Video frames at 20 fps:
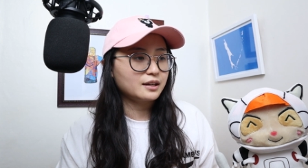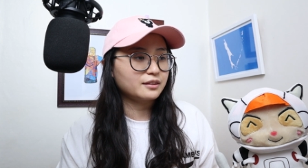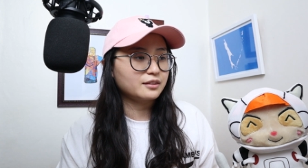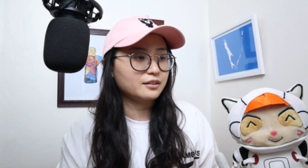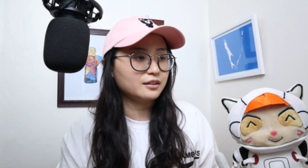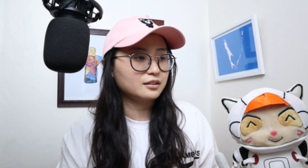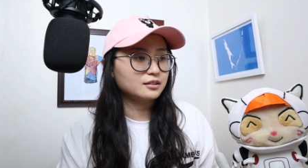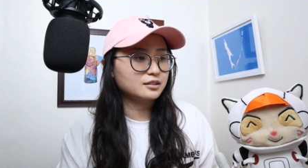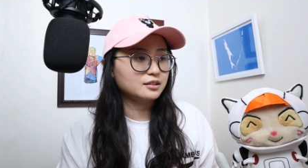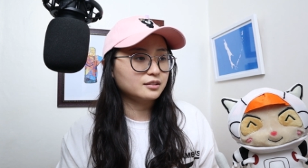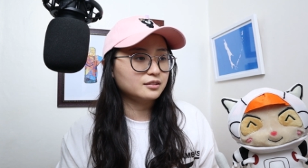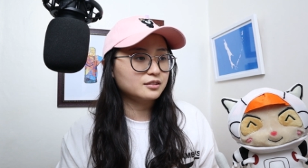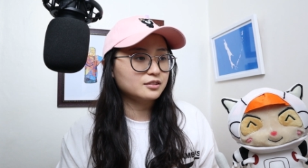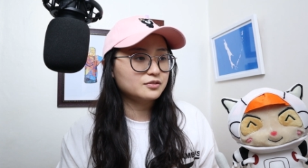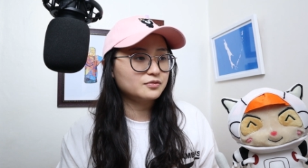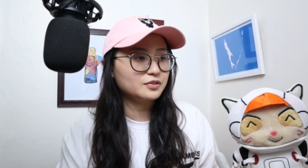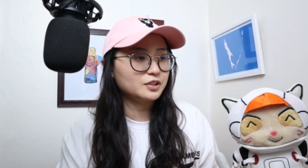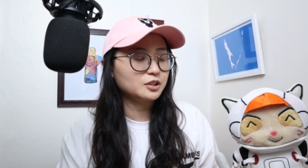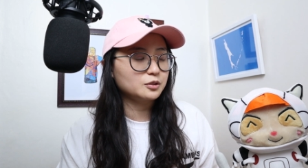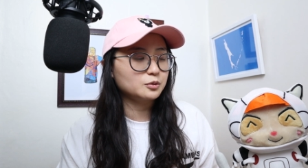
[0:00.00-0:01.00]
I think
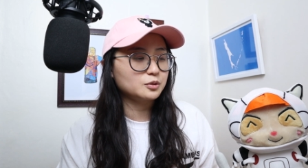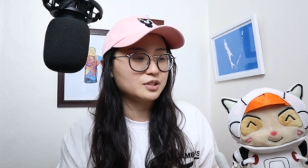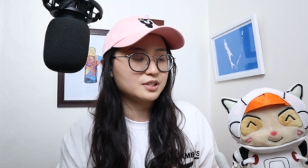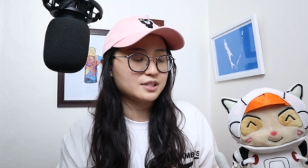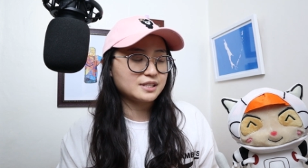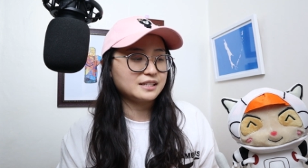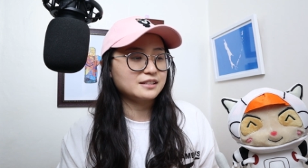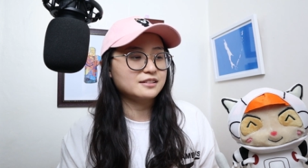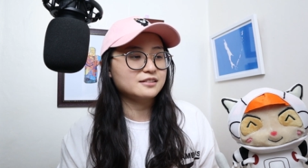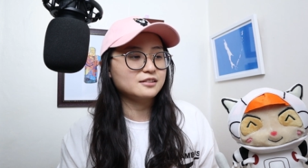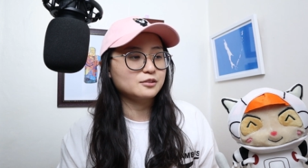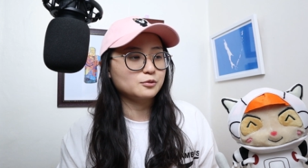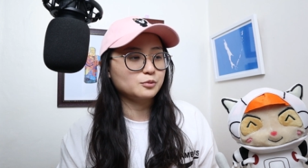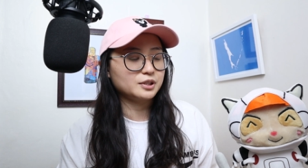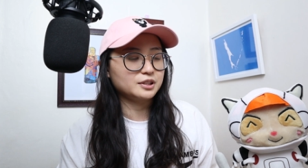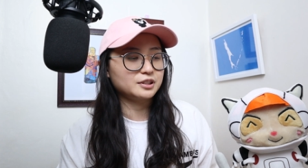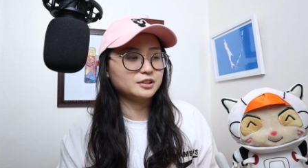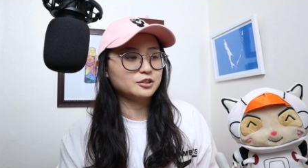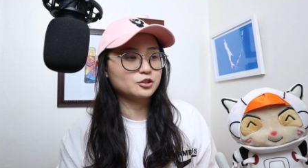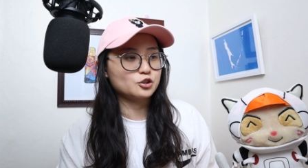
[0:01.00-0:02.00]
this video is nice in the
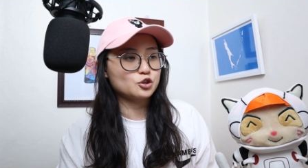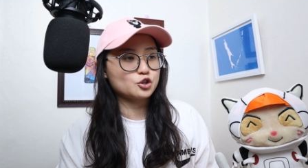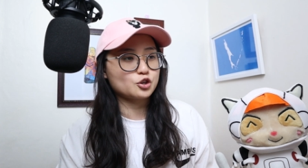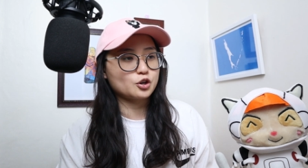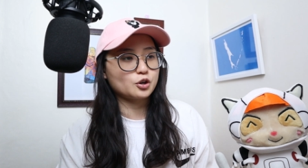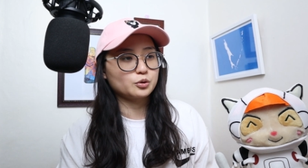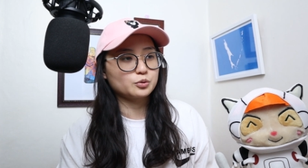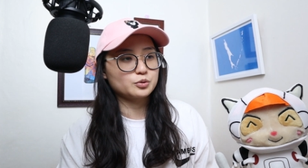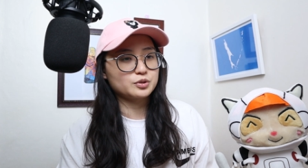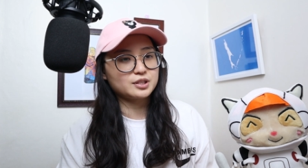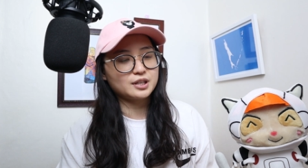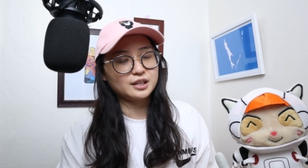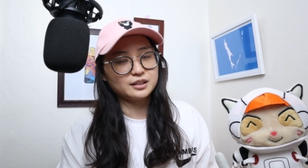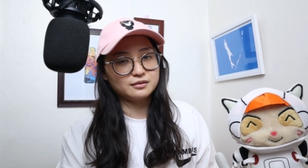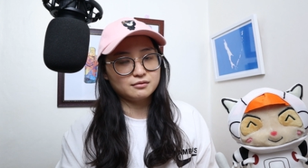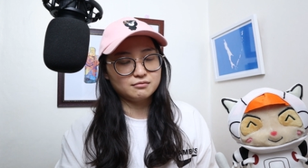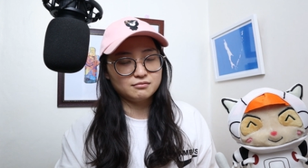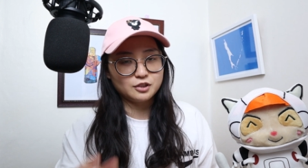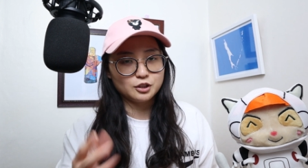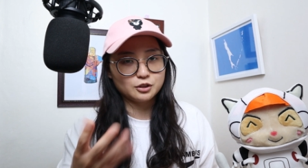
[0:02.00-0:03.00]
way that it shows
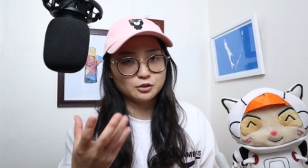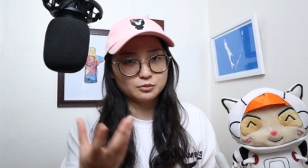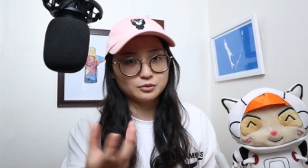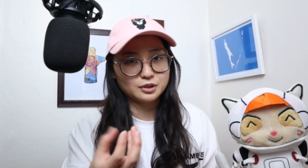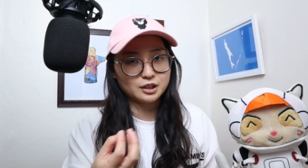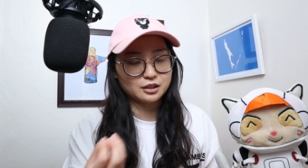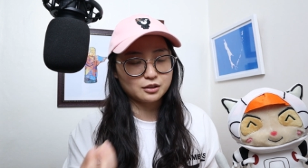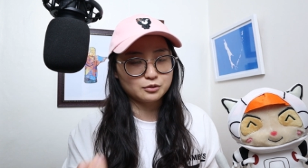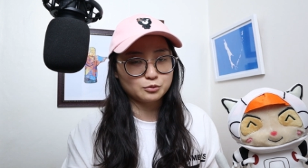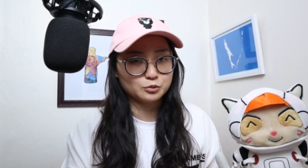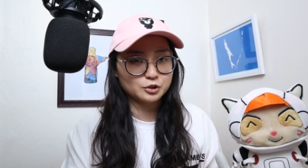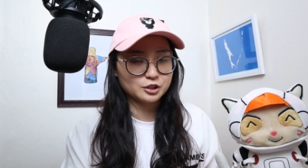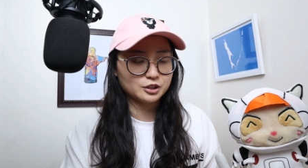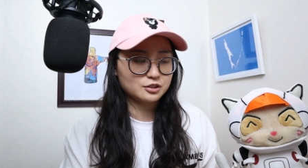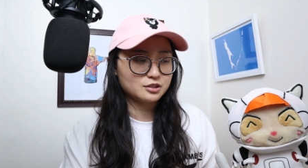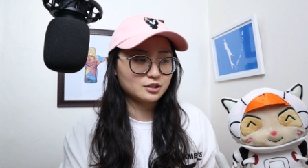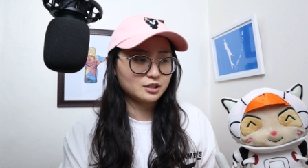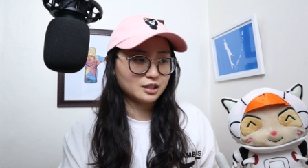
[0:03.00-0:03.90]
that, you know, they can work